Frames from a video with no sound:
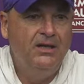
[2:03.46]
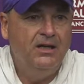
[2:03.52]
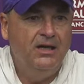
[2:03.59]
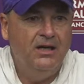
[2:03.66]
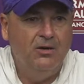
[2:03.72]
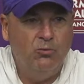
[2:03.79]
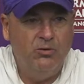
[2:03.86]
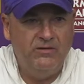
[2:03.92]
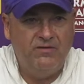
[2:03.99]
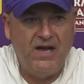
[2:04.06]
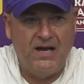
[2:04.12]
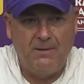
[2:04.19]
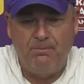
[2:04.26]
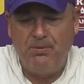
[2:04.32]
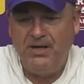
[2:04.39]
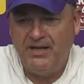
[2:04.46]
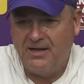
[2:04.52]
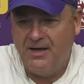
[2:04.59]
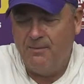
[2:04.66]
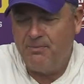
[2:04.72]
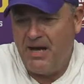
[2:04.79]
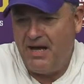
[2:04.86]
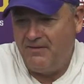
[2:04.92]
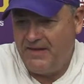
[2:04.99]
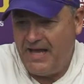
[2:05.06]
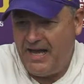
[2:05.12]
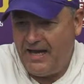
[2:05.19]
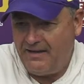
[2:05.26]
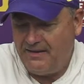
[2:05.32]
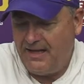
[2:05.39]
uh, we've got to pick up on
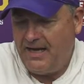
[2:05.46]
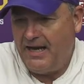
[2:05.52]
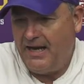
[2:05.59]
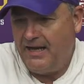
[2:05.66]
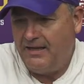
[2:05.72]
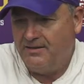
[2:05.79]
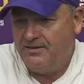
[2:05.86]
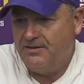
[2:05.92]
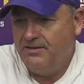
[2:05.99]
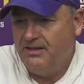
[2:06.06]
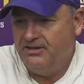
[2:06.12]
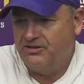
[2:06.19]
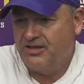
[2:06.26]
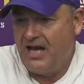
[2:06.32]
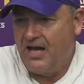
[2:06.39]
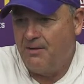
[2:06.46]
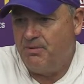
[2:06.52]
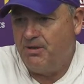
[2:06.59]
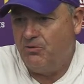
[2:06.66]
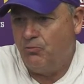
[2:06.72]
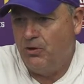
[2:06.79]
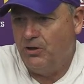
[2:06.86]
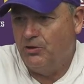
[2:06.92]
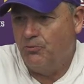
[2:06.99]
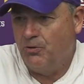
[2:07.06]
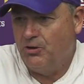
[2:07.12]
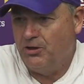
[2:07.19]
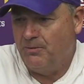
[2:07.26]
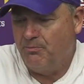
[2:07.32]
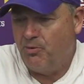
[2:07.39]
that, and it's got to be really,
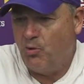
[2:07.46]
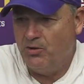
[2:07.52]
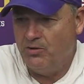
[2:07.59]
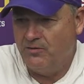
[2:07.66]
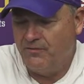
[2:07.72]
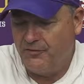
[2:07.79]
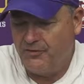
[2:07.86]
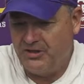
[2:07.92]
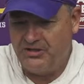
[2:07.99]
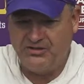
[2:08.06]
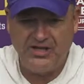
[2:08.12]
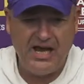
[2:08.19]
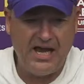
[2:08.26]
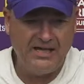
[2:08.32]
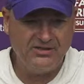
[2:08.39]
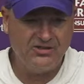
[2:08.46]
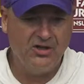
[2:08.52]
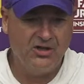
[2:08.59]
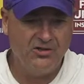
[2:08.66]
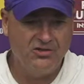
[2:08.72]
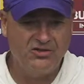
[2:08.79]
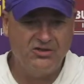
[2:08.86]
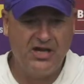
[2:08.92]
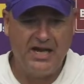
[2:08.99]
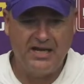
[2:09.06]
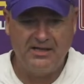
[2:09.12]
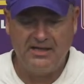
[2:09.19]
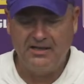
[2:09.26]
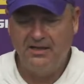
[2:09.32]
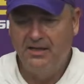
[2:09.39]
really important for these guys to
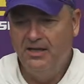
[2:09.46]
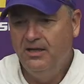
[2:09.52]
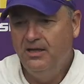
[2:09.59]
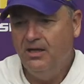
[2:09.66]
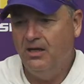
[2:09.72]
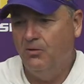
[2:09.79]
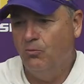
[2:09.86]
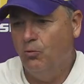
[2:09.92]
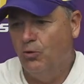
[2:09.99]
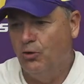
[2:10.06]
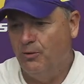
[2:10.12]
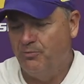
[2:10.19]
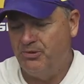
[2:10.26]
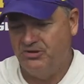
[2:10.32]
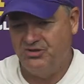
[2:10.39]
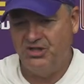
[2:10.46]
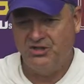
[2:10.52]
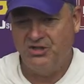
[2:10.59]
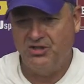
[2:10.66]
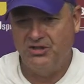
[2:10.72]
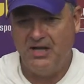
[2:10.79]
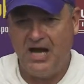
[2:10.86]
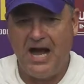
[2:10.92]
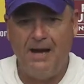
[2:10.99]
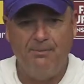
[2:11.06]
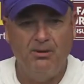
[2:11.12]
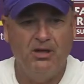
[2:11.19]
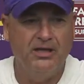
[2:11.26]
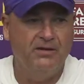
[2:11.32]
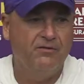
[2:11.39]
understand that uh, we're in a position, I
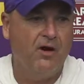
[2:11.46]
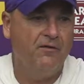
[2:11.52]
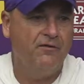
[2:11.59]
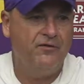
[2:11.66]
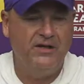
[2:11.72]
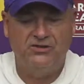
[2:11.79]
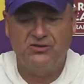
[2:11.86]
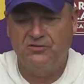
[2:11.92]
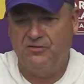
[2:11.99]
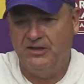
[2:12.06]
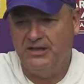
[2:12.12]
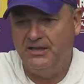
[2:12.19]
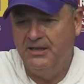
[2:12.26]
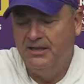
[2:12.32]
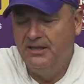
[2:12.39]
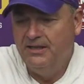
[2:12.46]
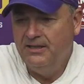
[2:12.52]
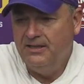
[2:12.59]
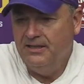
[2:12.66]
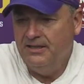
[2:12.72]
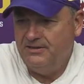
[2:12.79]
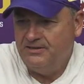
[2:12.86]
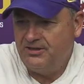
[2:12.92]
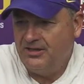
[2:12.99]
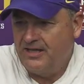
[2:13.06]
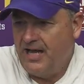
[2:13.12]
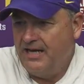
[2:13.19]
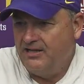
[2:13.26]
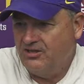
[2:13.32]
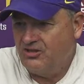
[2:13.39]
believe, offensively, uh, to
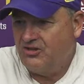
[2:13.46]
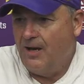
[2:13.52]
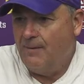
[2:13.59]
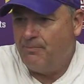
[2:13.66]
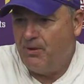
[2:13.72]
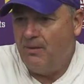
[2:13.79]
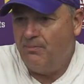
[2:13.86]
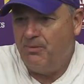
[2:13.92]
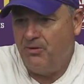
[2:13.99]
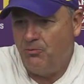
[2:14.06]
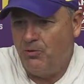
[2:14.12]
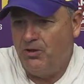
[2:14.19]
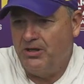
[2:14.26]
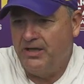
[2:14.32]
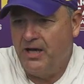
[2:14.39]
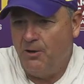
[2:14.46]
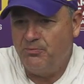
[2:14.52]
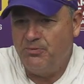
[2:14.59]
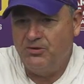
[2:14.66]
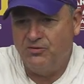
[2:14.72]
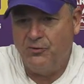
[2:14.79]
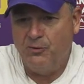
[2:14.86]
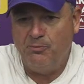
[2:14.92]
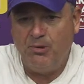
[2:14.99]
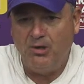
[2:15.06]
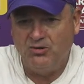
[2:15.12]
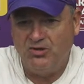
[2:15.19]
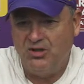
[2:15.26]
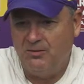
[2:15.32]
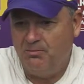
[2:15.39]
kind of step up and really help this football
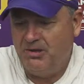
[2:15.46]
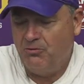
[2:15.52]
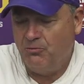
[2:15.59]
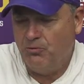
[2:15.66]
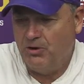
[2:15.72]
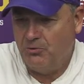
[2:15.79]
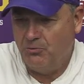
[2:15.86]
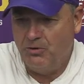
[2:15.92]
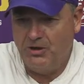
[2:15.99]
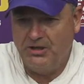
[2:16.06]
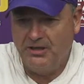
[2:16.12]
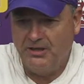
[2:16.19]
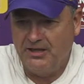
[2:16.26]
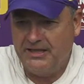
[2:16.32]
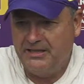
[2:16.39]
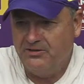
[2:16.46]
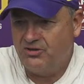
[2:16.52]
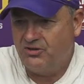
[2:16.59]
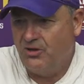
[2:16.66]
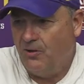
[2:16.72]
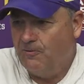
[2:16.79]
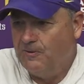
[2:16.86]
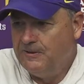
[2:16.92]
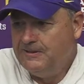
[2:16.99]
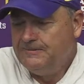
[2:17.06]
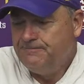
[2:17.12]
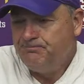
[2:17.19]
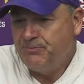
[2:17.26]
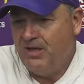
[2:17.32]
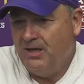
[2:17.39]
team be really, really elite. So,
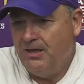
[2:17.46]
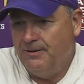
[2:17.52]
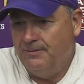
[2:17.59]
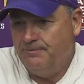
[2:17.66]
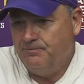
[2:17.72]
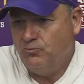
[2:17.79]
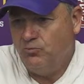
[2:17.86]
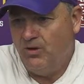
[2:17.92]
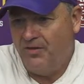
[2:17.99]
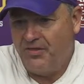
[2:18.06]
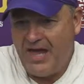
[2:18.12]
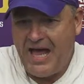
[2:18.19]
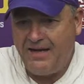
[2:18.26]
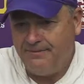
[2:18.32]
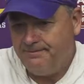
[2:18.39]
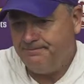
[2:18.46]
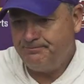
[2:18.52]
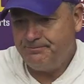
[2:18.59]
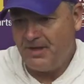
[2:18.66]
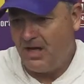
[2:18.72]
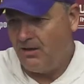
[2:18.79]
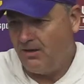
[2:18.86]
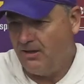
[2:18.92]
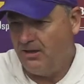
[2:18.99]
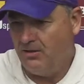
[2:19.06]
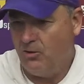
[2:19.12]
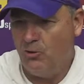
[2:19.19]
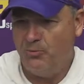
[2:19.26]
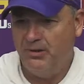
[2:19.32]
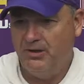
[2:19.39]
um, with that, I'll uh,
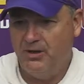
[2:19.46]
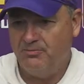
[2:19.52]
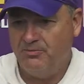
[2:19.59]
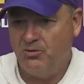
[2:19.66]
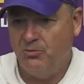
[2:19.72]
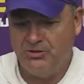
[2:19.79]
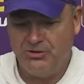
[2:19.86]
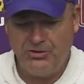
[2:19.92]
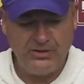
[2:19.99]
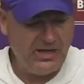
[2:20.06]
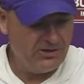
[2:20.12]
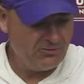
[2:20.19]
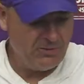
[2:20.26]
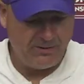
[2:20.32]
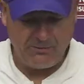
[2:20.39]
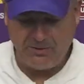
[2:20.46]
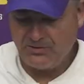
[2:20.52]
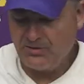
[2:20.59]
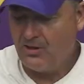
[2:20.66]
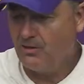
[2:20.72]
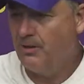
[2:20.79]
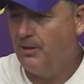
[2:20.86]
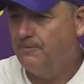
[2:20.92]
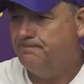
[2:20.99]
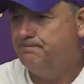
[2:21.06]
open it up to what you guys might want to talk about.